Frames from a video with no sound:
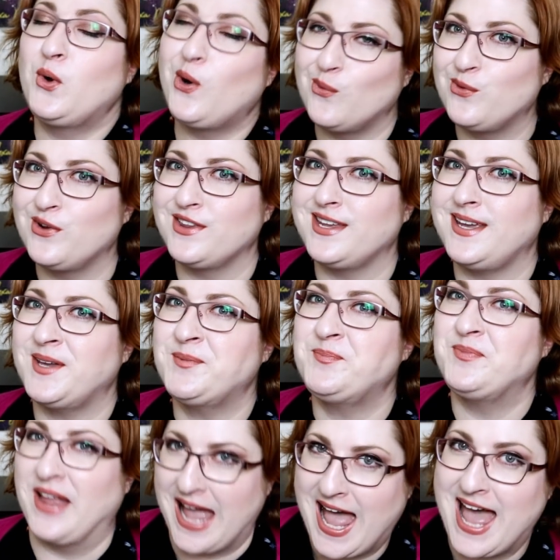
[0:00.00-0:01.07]
or really
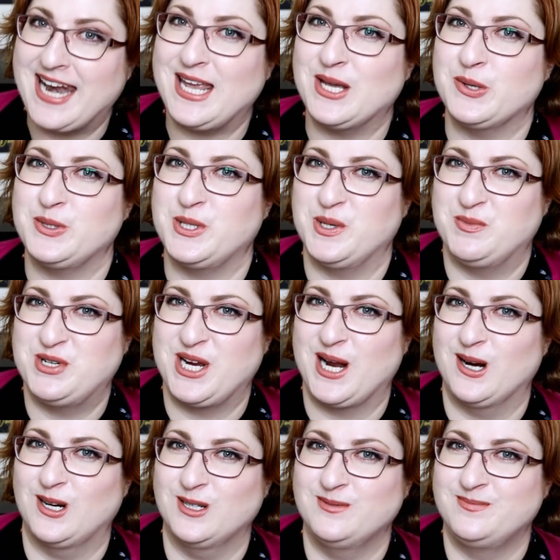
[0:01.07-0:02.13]
any YouTube
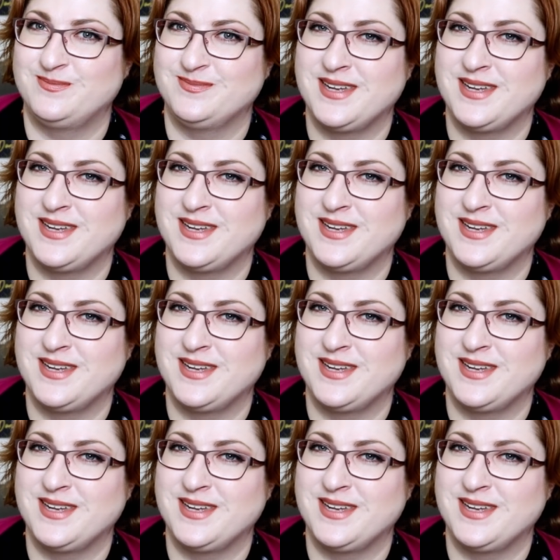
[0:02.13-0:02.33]
channel.